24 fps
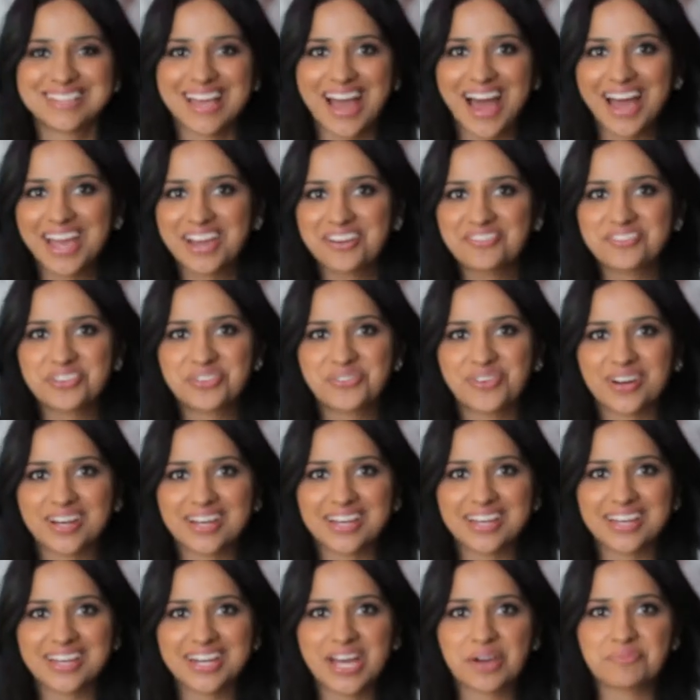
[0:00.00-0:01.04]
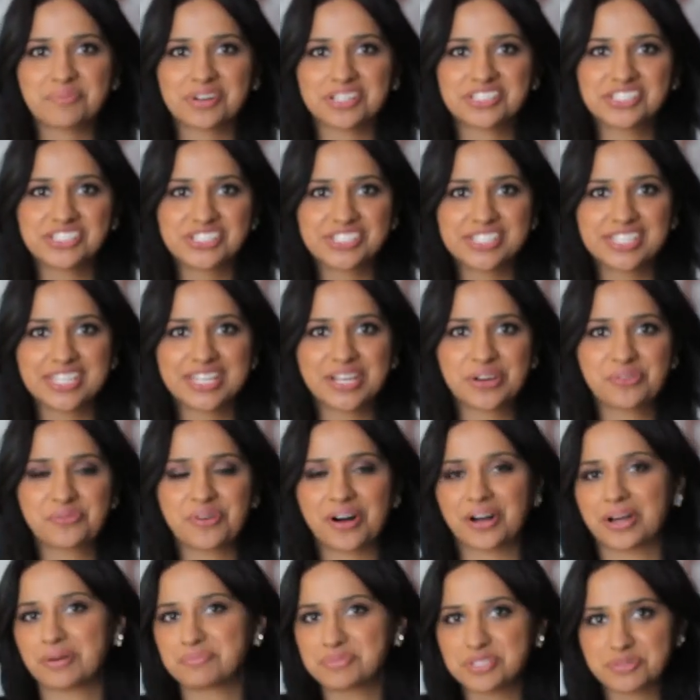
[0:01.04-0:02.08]
Hi everyone, I'm Angelie.
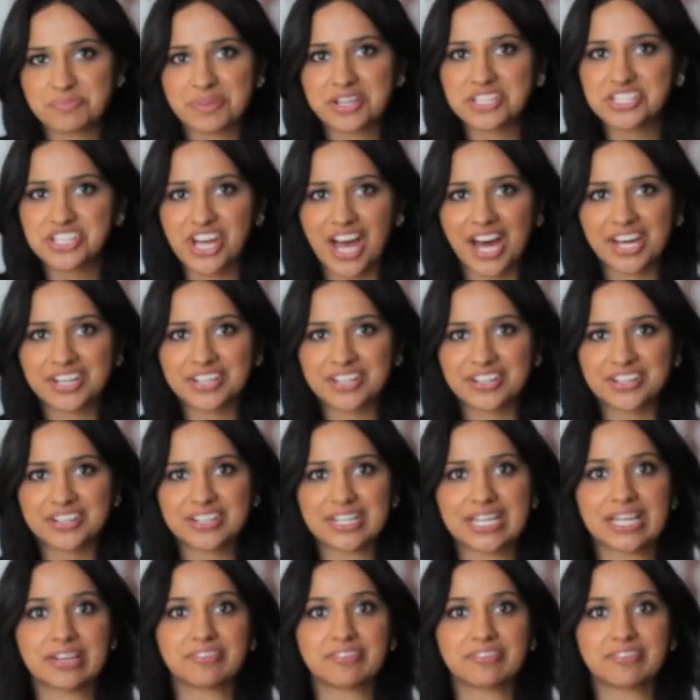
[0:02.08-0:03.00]
Welcome to my channel.